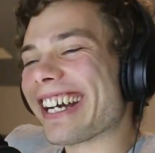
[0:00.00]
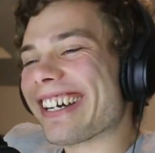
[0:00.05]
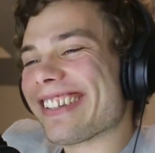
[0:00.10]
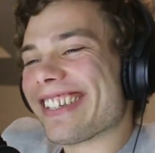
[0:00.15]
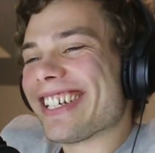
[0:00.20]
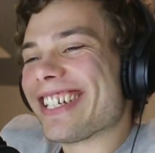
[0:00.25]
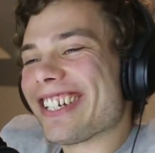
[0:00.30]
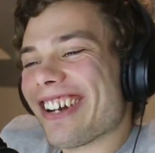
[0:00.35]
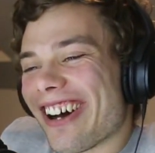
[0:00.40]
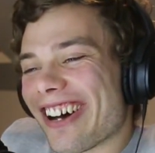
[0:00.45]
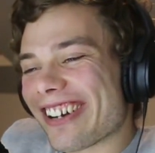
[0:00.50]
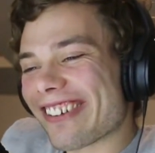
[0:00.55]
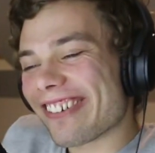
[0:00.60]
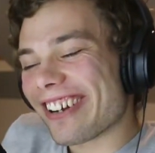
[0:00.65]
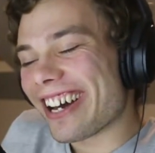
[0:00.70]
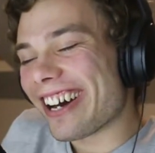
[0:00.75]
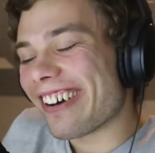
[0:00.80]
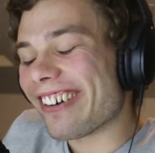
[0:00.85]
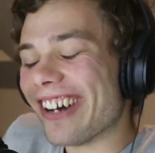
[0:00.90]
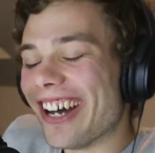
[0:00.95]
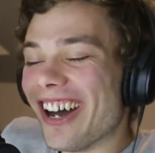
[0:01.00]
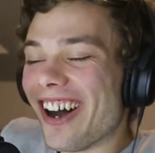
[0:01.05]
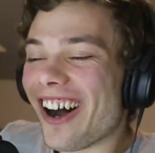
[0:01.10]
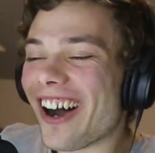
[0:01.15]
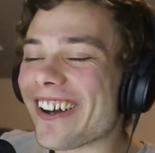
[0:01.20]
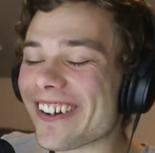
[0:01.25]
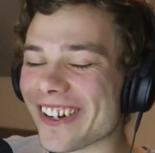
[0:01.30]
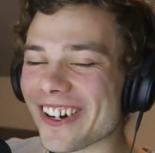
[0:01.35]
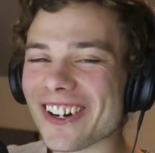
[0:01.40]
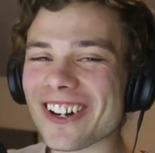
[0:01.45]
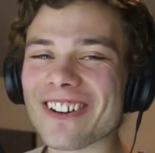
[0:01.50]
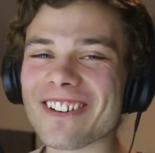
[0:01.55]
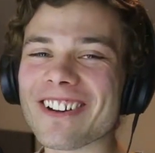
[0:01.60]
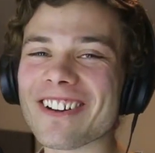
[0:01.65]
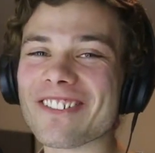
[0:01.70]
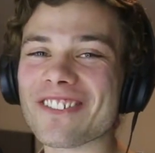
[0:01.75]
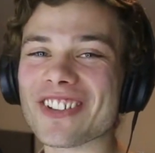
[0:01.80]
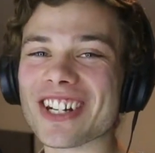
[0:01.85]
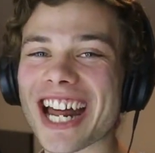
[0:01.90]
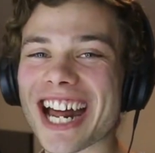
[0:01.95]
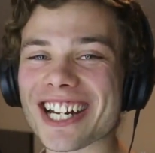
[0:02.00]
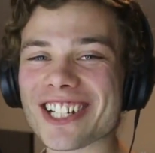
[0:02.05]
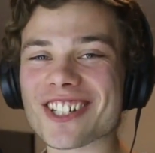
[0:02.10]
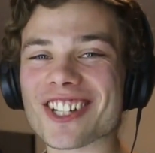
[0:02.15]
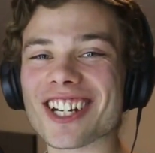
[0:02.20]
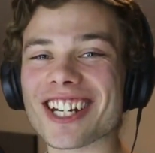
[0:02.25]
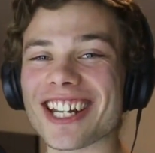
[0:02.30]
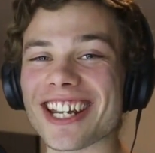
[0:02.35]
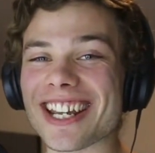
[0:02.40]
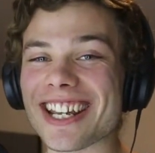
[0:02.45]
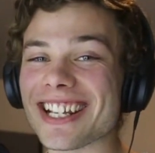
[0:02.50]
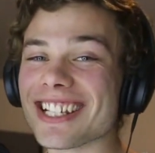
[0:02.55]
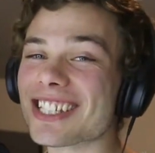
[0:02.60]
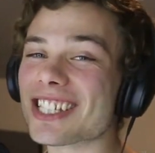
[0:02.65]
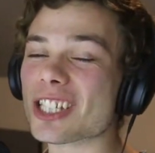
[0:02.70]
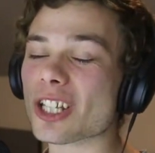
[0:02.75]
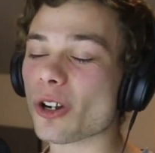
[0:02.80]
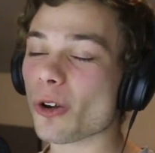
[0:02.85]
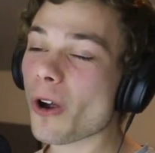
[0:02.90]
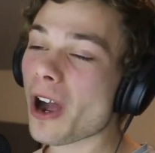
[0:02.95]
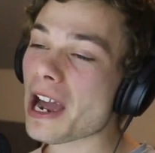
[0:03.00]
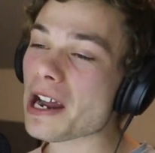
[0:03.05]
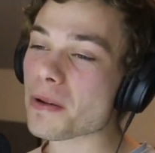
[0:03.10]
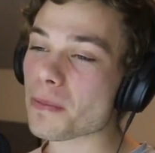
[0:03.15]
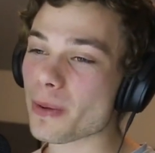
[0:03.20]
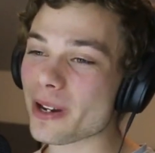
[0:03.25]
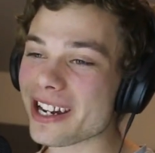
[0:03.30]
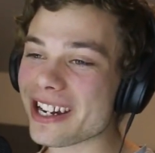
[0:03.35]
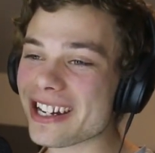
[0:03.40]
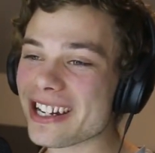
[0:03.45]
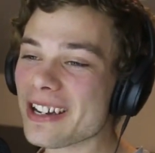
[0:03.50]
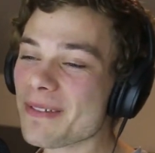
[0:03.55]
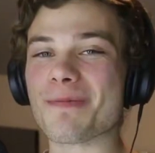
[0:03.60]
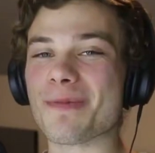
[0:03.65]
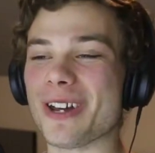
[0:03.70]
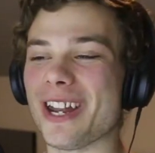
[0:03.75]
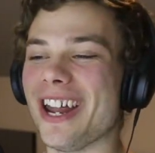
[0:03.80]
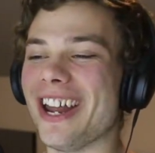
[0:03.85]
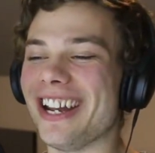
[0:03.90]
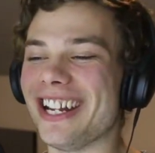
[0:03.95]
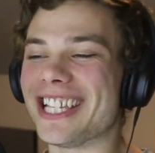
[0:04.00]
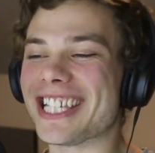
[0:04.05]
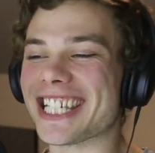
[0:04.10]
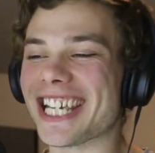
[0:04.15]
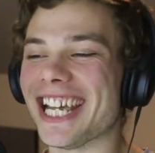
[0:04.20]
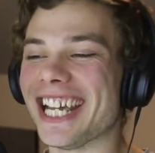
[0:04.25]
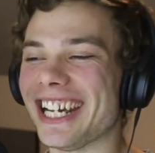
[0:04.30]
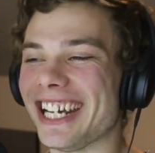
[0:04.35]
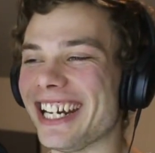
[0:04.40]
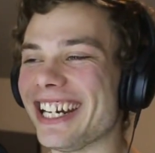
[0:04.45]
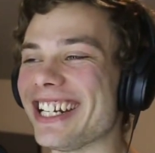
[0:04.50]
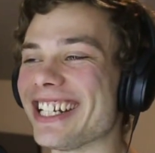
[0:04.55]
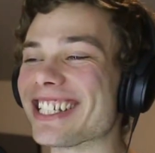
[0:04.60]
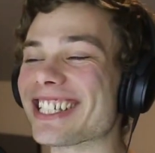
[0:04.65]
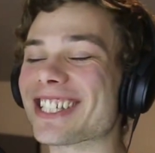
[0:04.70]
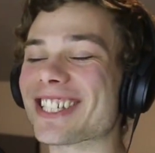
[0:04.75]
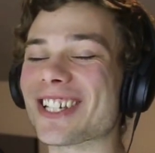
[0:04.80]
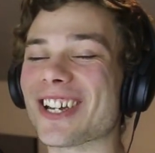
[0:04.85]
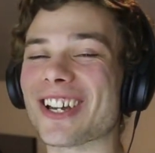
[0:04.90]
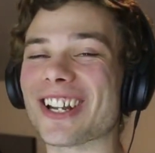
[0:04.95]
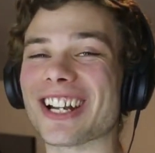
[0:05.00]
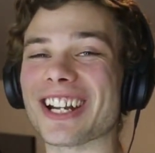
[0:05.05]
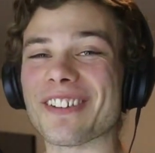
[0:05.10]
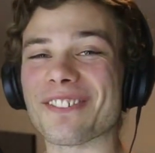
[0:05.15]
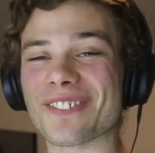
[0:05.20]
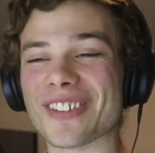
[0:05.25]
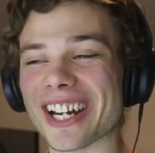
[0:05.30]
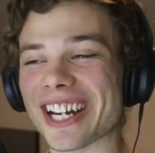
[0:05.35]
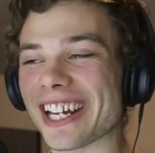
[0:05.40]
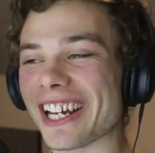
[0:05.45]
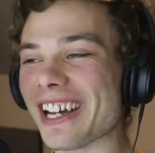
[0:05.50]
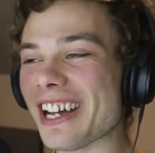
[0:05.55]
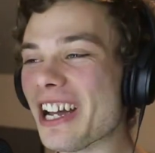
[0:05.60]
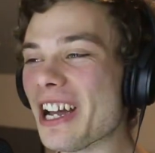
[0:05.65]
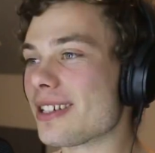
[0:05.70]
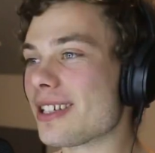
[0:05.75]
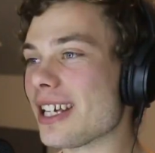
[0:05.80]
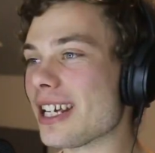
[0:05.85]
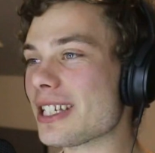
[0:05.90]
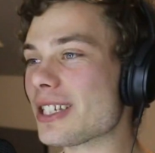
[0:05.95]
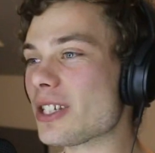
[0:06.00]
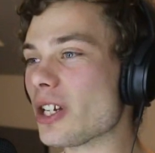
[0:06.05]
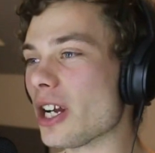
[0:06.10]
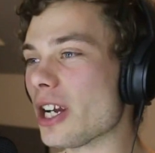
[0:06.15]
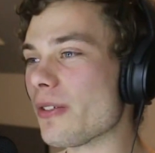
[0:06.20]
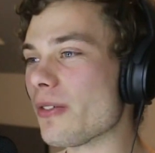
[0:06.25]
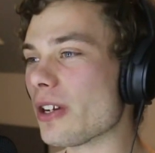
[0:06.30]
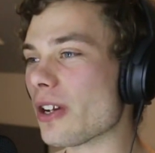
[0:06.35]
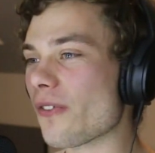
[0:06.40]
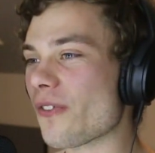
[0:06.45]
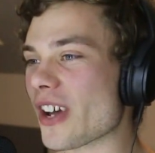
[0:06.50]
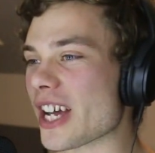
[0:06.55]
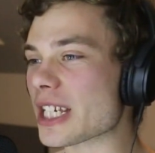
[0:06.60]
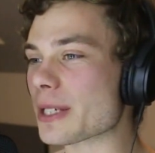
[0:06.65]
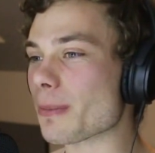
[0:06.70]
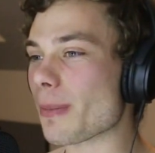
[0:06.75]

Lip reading: got the title now. I don't know if it actually is the right beer, but it is certainly funny. See, it's not even a face